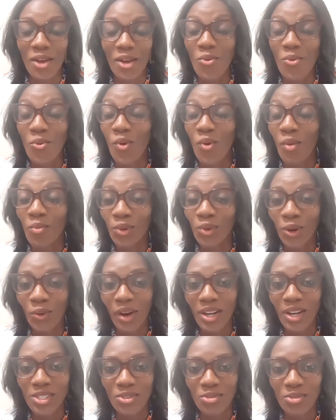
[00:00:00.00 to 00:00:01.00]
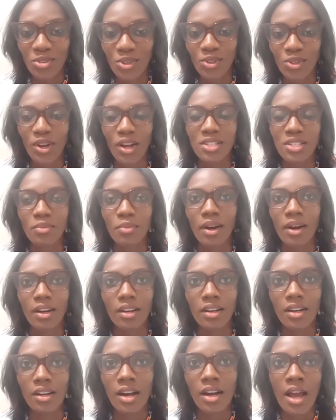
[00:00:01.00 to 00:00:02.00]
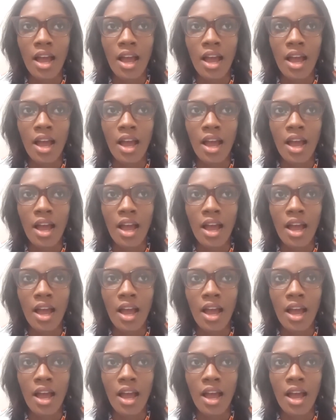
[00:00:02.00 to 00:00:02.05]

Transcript: And one more question for you, Dr. Barker.